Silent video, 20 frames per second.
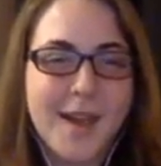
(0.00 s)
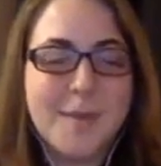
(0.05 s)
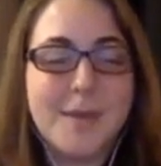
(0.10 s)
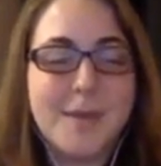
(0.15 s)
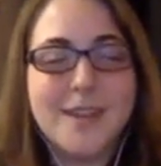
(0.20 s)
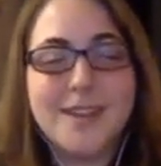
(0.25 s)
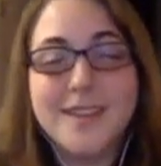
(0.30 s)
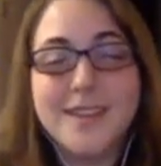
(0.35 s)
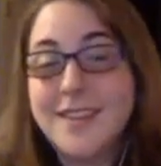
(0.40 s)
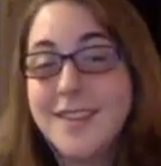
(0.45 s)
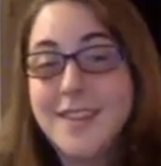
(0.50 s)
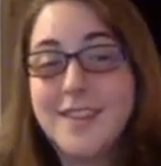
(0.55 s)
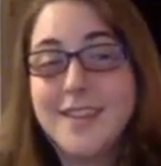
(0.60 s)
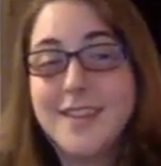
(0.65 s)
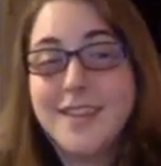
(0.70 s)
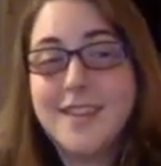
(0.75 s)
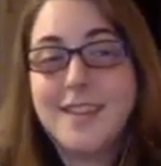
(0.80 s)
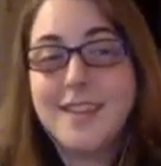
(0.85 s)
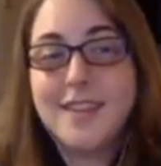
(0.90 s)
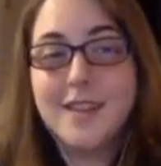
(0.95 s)
mean,
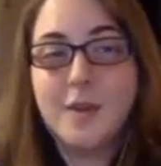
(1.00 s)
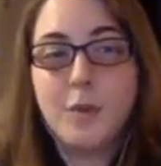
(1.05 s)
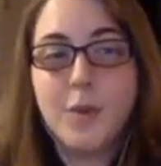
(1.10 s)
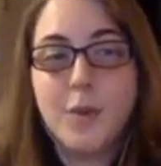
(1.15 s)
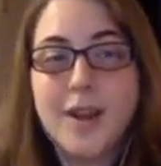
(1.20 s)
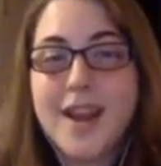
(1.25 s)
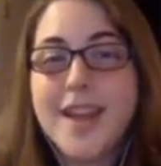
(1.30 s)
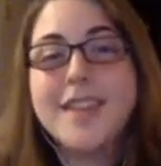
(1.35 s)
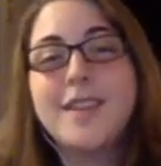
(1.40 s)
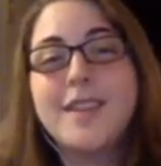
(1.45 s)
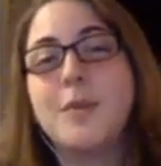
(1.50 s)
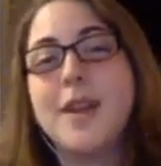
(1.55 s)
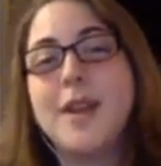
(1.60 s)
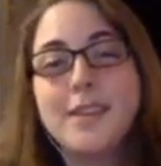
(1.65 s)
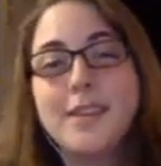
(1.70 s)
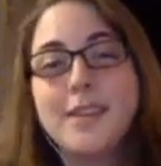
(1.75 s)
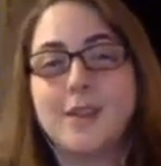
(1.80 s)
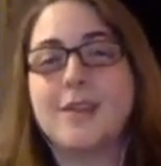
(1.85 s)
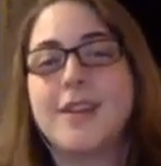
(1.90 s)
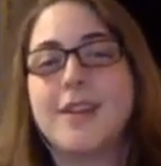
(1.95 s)
when I
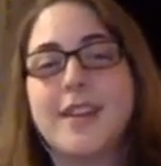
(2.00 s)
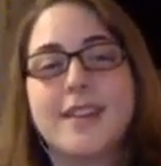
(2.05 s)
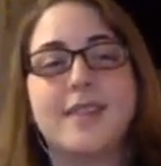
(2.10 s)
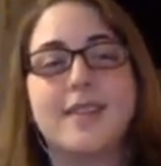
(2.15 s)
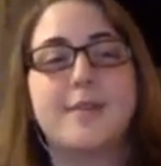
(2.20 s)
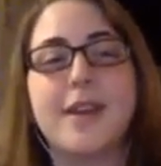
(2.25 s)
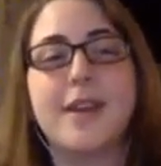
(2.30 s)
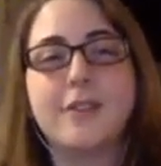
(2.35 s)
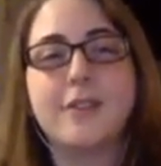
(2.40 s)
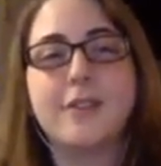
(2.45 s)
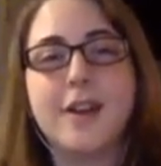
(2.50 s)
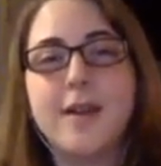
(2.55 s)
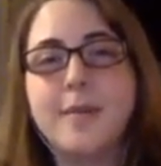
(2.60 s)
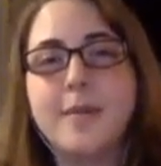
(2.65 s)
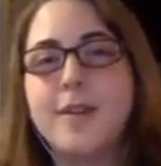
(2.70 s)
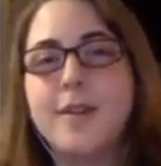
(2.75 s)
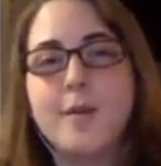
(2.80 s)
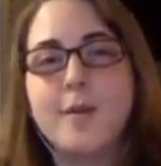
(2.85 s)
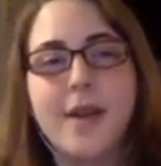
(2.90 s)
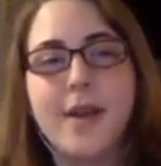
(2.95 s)
look at a spectrogram,
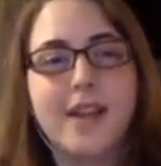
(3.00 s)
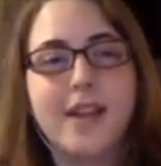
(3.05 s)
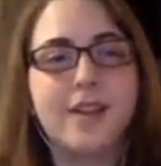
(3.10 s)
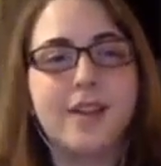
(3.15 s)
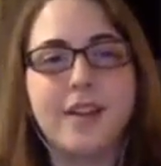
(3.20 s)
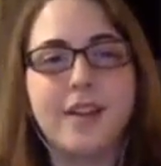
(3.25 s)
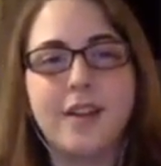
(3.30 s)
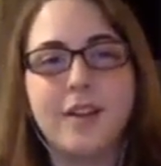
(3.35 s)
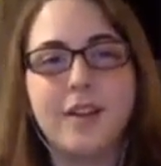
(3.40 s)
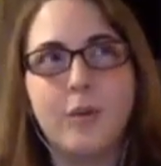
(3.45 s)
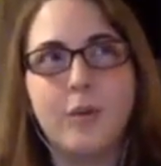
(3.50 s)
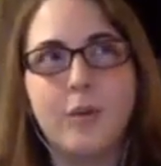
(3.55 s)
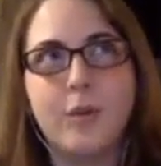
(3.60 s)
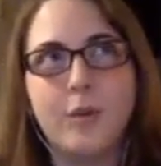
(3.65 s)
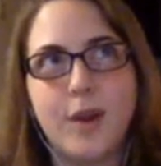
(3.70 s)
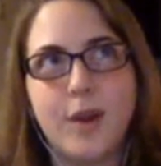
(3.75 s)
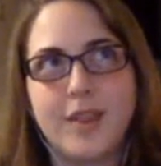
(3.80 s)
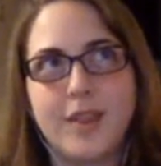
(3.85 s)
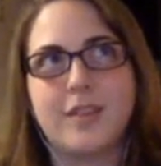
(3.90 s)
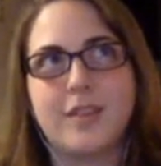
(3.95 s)
no matter
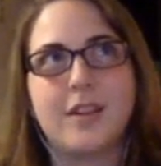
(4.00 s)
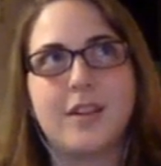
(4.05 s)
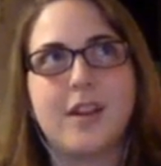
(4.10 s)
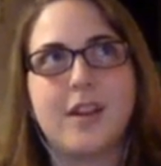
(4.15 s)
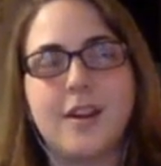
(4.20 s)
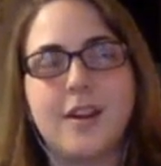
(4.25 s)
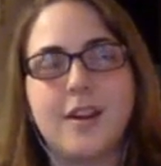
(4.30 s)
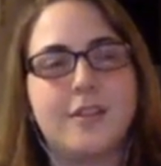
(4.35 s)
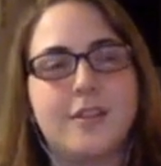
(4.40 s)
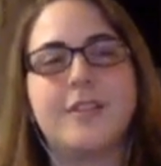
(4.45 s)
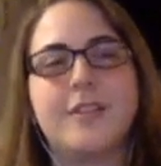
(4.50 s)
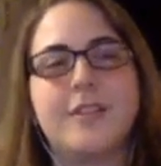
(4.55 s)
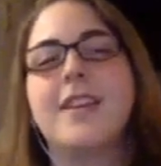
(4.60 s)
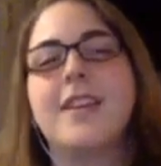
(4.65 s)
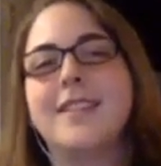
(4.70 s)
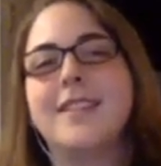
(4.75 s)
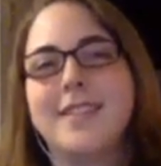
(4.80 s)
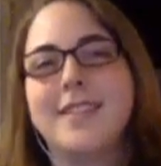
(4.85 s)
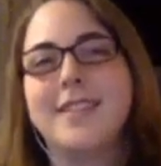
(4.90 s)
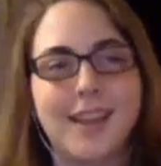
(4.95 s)
whether the cardinal
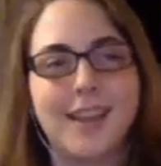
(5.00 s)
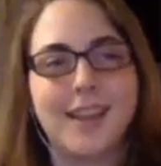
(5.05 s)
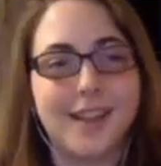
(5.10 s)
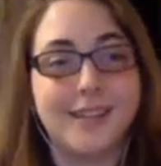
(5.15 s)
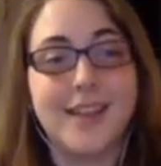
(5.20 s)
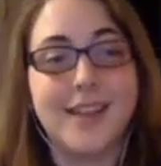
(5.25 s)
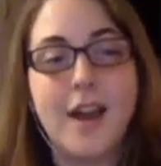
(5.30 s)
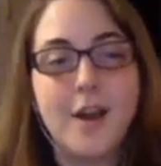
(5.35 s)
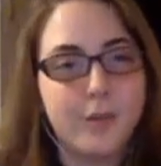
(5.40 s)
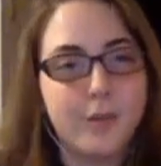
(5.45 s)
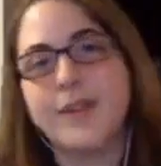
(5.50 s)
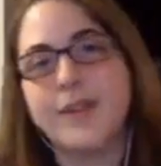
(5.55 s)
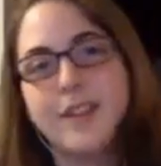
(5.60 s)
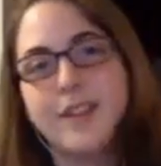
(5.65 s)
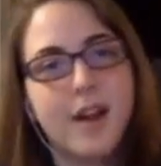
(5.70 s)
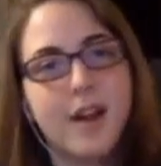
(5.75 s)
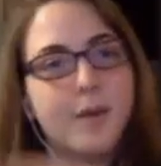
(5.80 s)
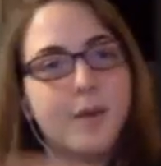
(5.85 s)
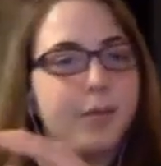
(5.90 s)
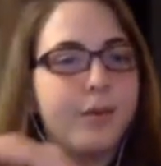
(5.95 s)
is singing downwards or
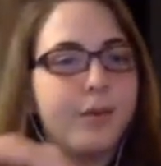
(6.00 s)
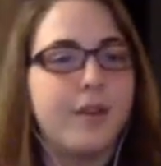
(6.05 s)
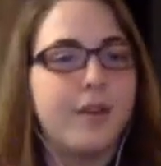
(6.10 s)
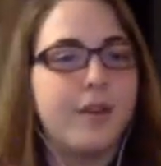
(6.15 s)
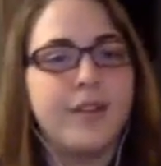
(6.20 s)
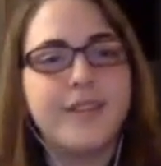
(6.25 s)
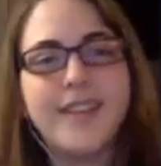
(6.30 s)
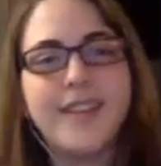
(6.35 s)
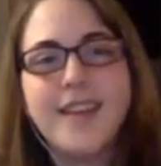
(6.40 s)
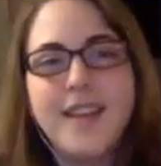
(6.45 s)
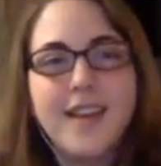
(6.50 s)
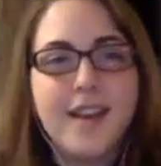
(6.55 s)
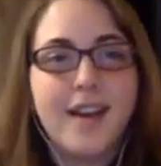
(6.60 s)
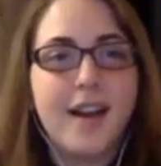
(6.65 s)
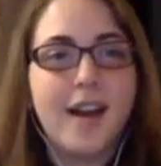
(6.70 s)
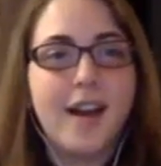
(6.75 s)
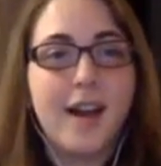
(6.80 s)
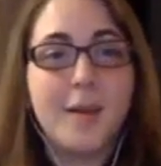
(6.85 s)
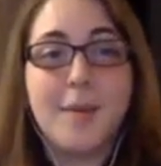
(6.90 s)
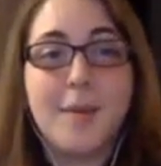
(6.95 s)
upwards,
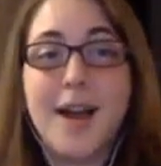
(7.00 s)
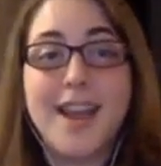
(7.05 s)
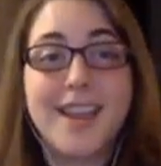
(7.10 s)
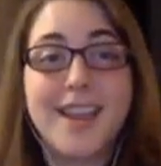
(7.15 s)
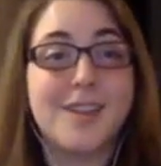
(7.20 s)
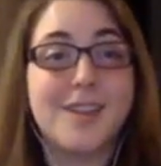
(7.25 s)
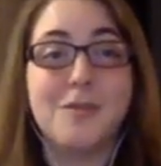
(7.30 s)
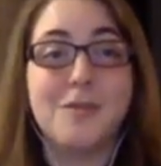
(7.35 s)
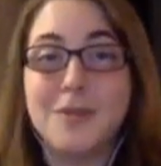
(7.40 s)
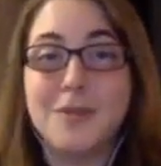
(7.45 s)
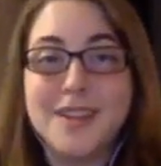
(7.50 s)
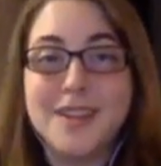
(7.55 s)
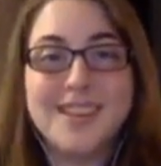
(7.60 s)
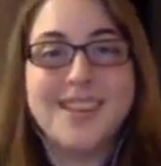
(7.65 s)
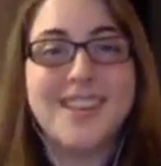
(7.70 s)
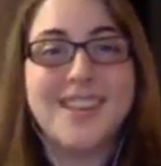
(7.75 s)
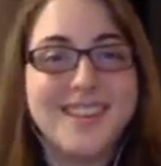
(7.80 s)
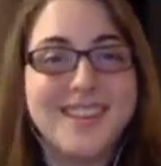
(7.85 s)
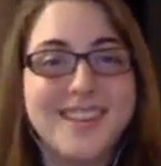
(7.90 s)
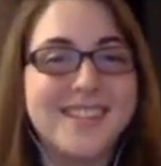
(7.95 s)
I can
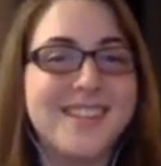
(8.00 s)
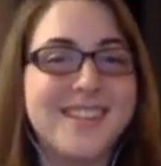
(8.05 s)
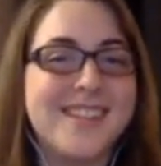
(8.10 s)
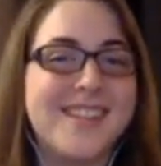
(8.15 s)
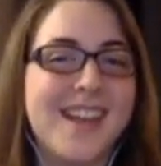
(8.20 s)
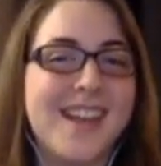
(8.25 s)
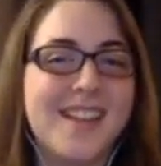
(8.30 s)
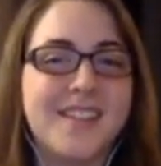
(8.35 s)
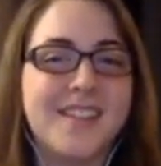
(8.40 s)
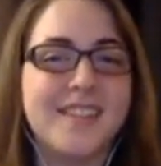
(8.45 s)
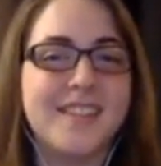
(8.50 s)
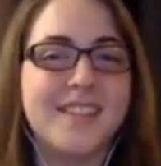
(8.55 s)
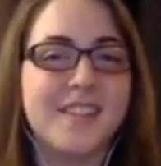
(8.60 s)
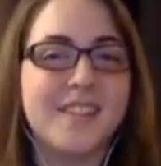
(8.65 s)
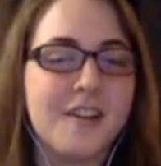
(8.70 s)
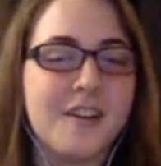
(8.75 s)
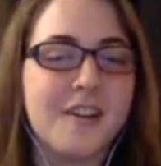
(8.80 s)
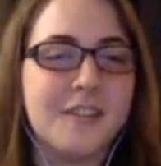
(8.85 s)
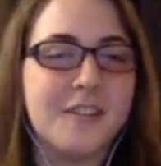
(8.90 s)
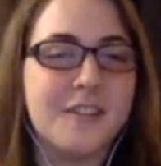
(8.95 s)
really easily tell it's a
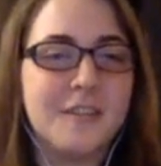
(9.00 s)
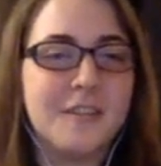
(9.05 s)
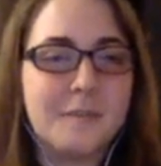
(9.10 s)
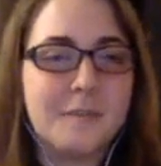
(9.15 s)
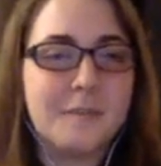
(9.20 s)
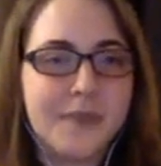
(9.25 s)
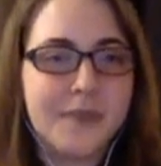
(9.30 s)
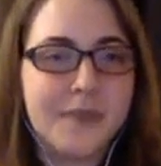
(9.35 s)
cardinal.